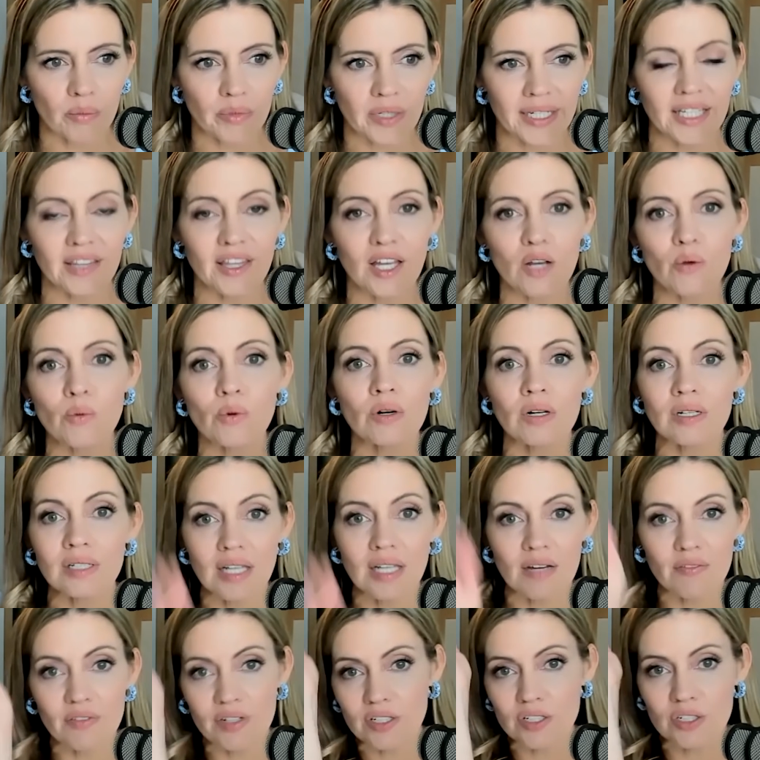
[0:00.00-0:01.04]
Like, they were
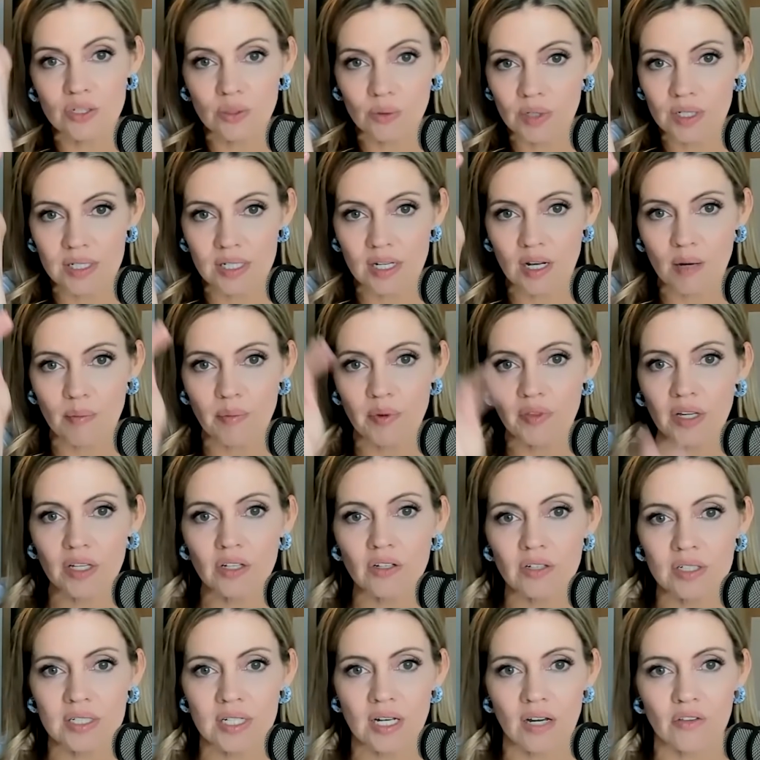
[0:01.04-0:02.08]
11 stories up and they
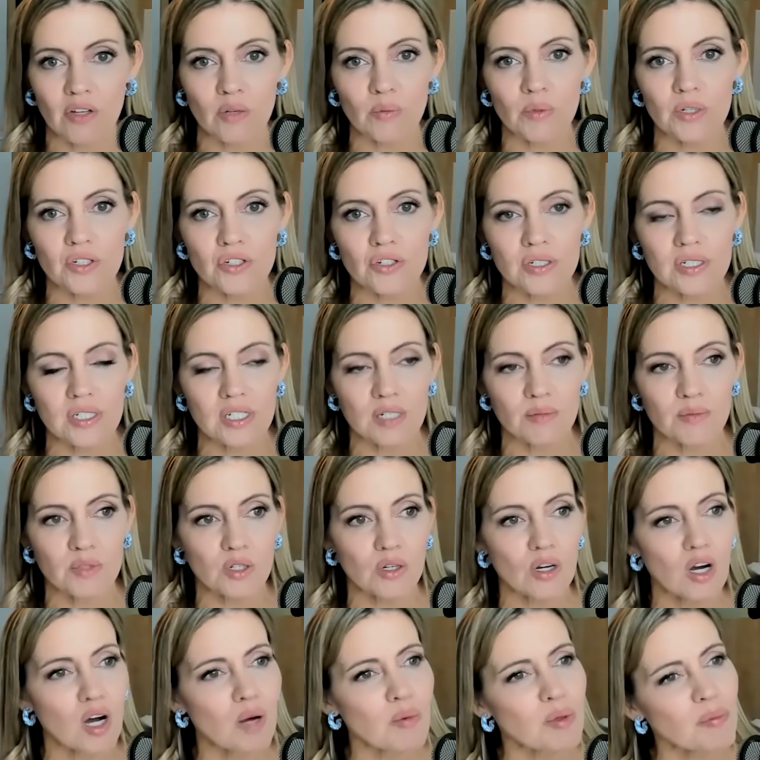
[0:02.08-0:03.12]
looked down, like, we should seem so
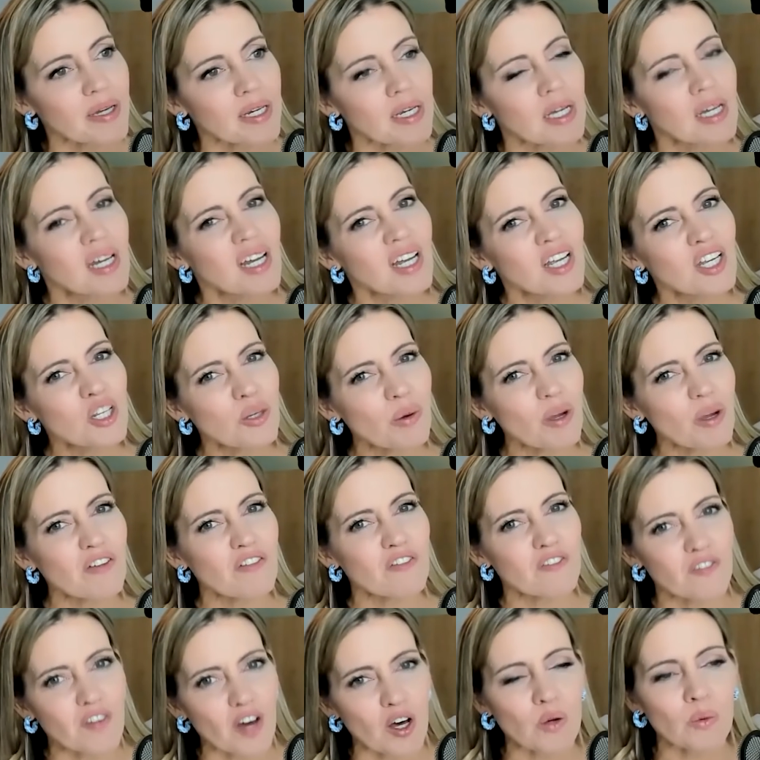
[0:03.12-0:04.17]
calm. I'm like, you know, I
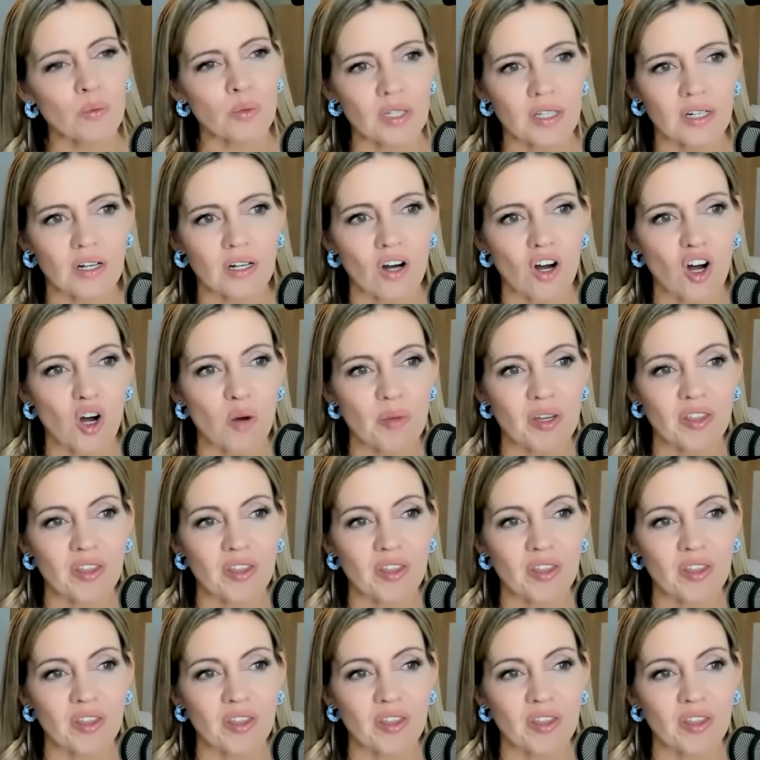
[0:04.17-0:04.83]
felt really calm.